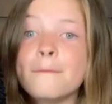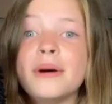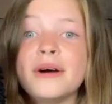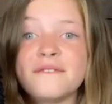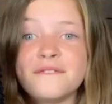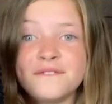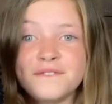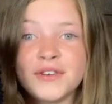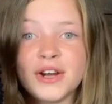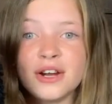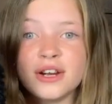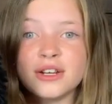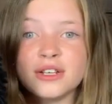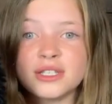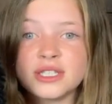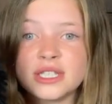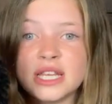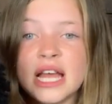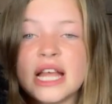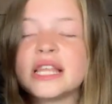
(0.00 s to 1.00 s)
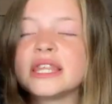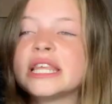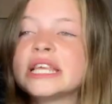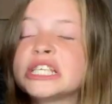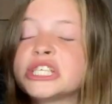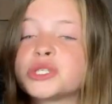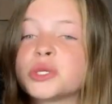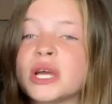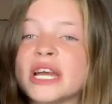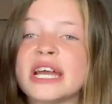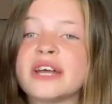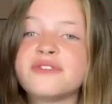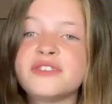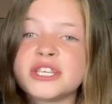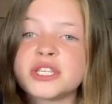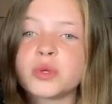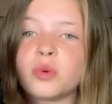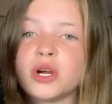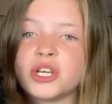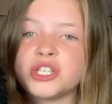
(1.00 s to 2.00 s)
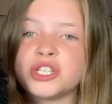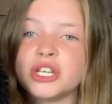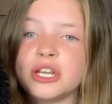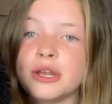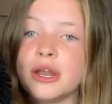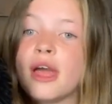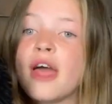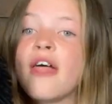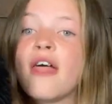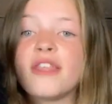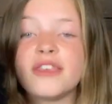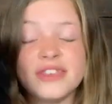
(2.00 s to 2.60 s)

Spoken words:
But first, let's try out this question.